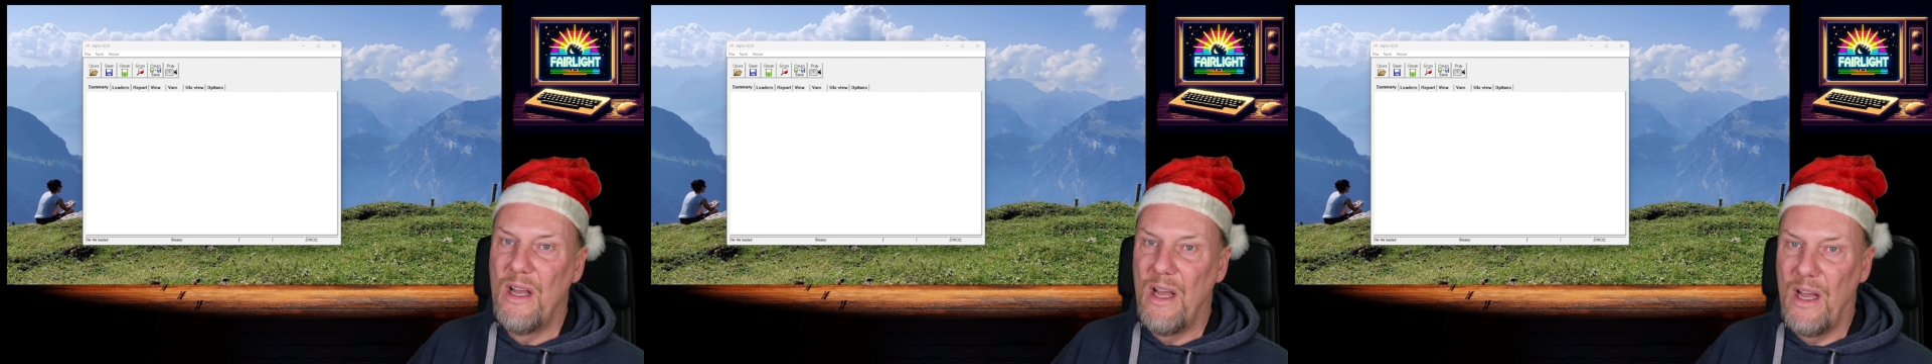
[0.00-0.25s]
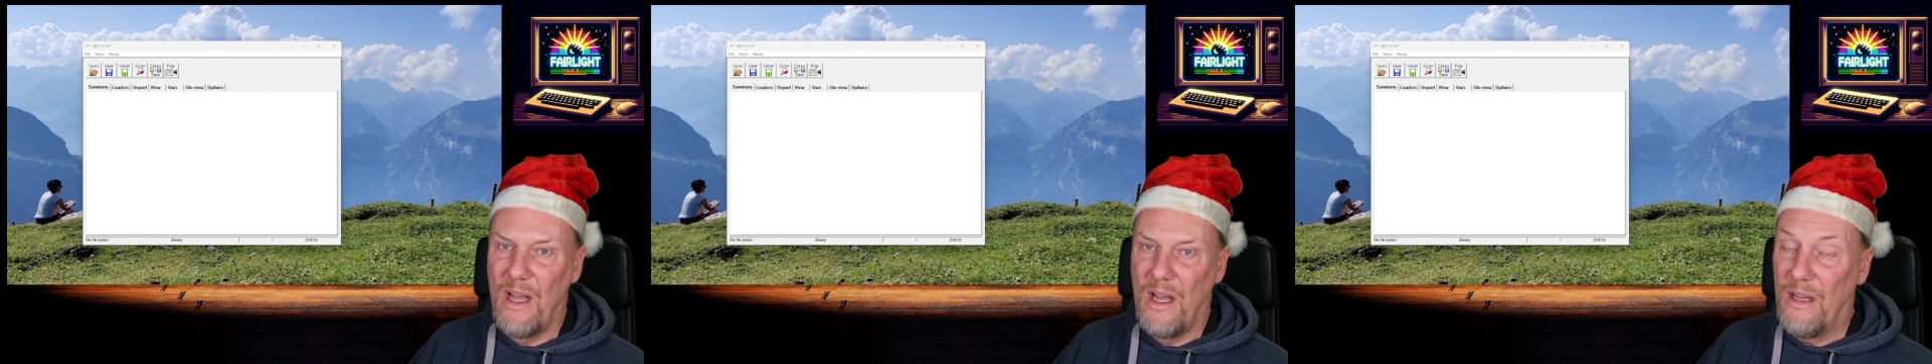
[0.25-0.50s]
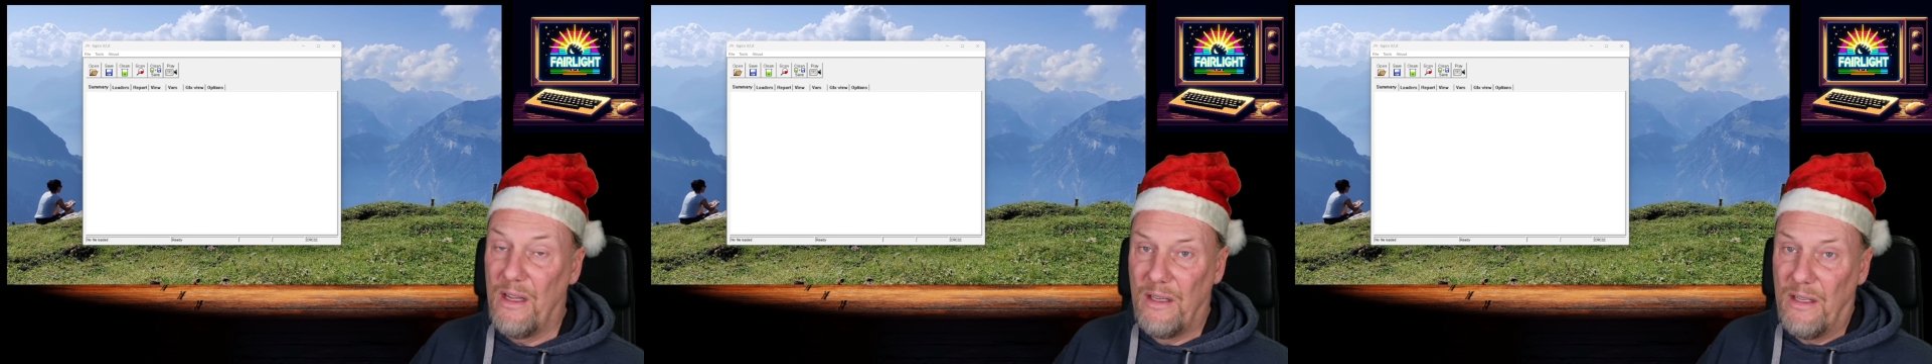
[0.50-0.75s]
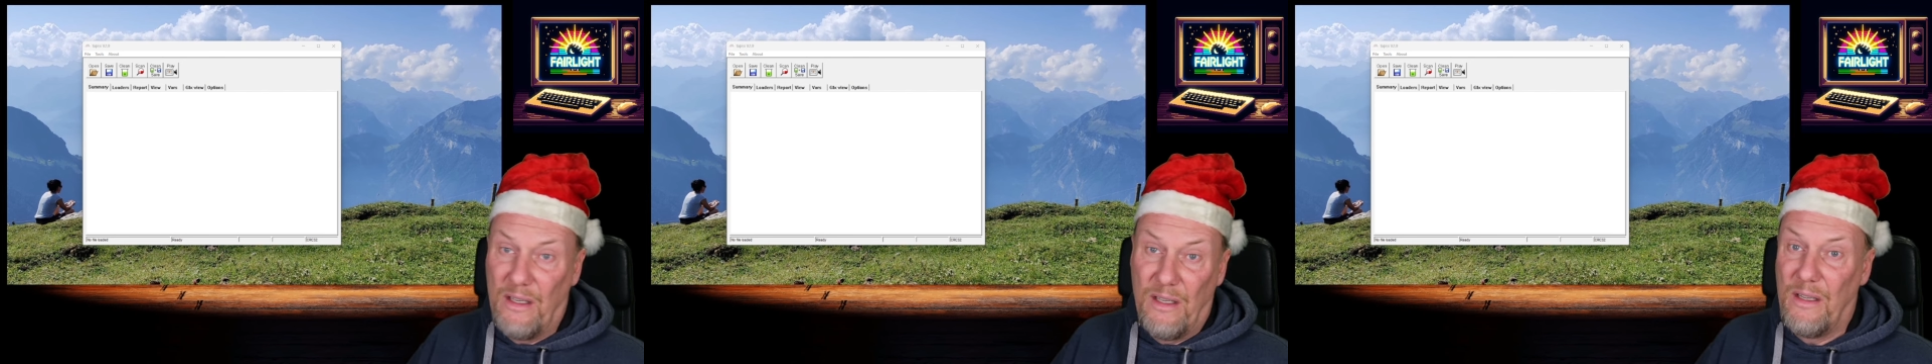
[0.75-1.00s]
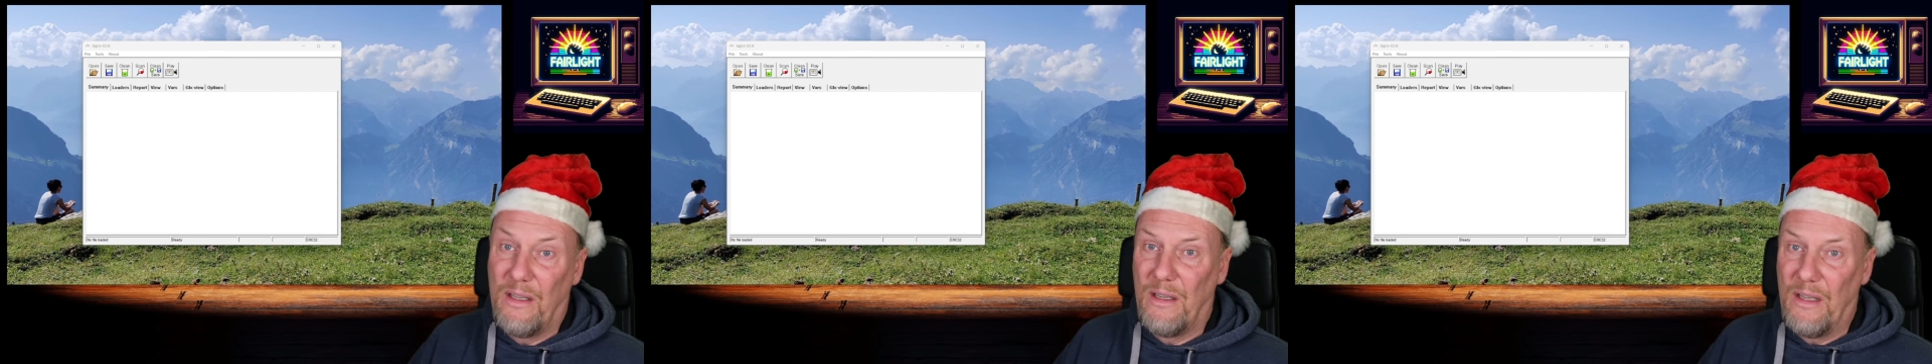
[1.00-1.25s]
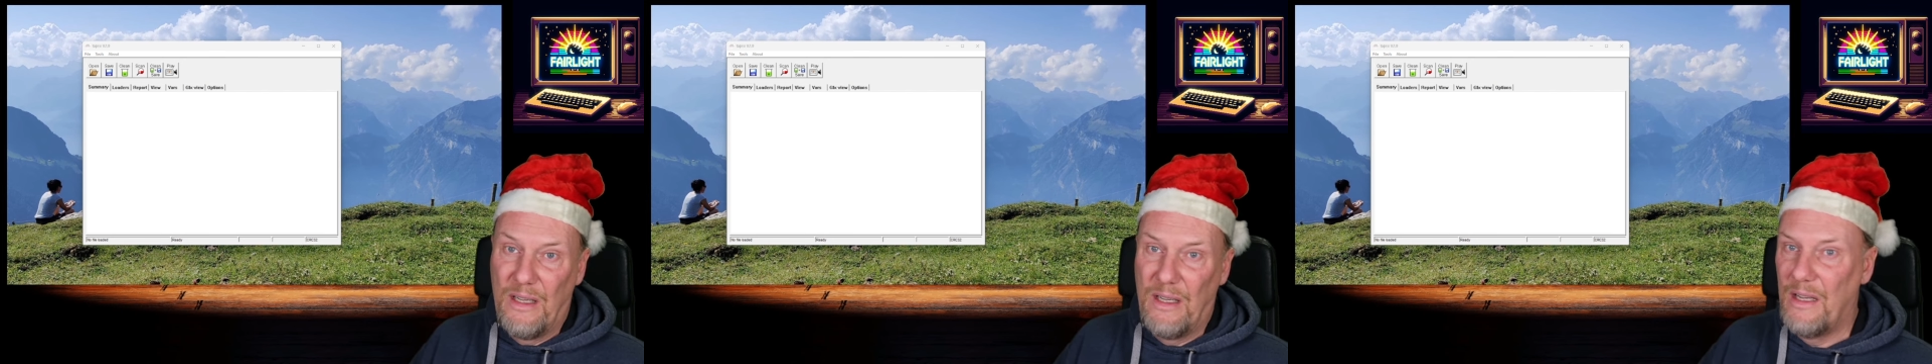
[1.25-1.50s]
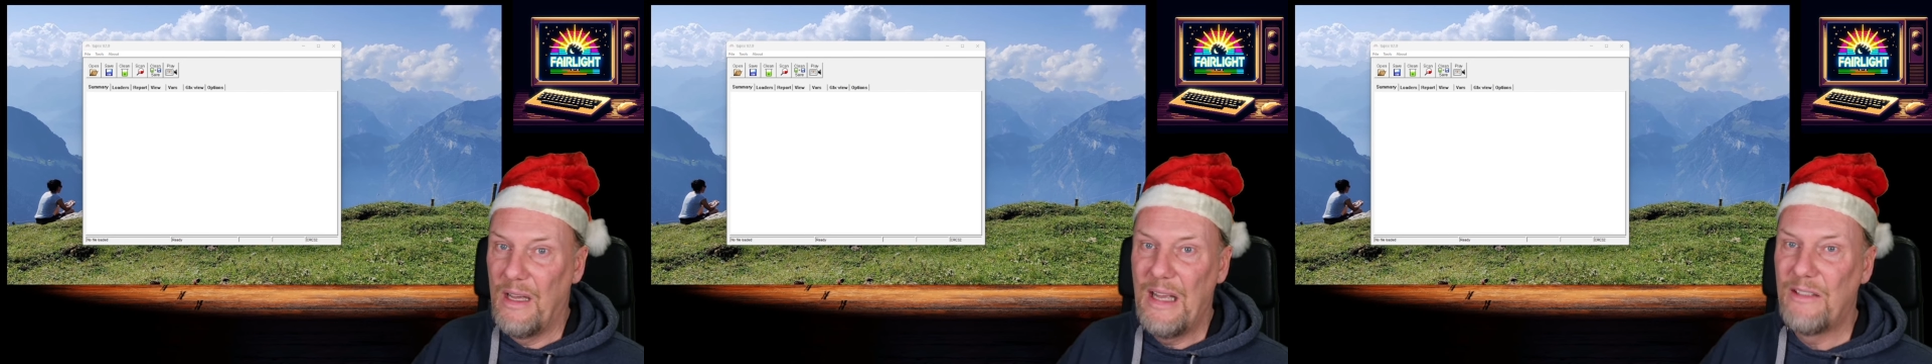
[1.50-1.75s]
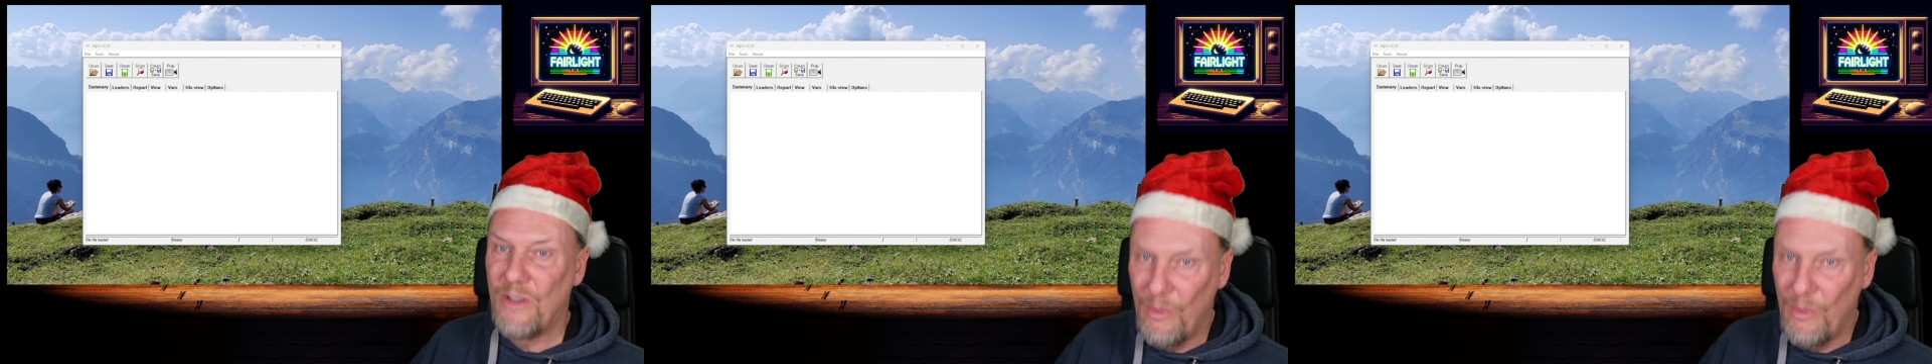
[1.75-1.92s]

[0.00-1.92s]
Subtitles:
And it's